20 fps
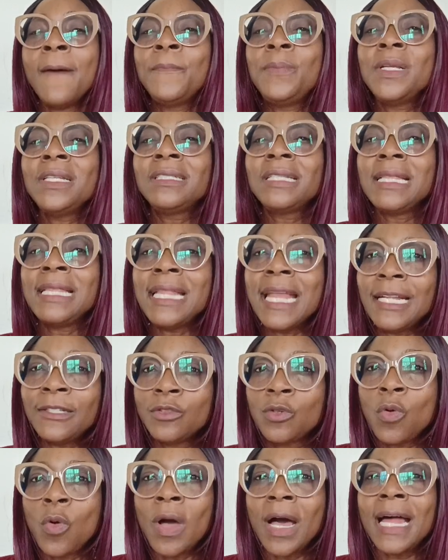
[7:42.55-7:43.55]
please
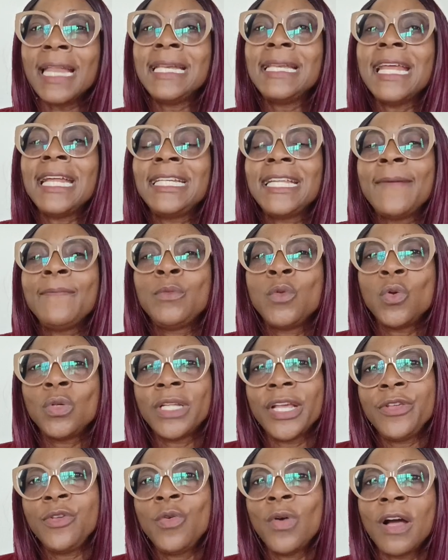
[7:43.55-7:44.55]
let go and let them
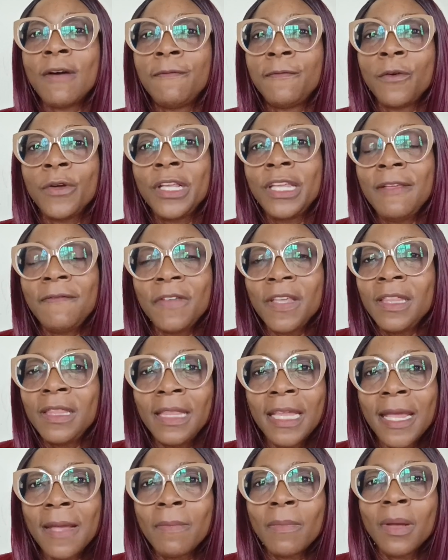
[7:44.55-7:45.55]
know that you have forgiven
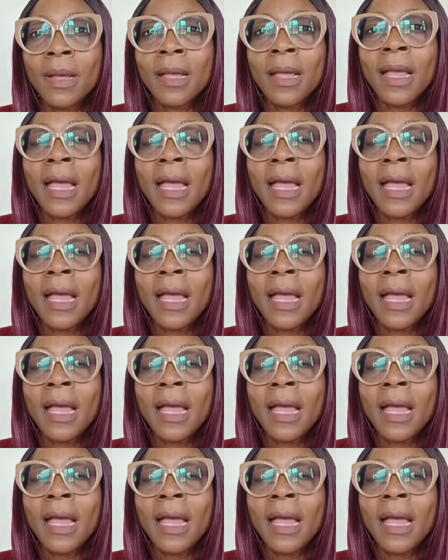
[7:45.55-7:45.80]
them.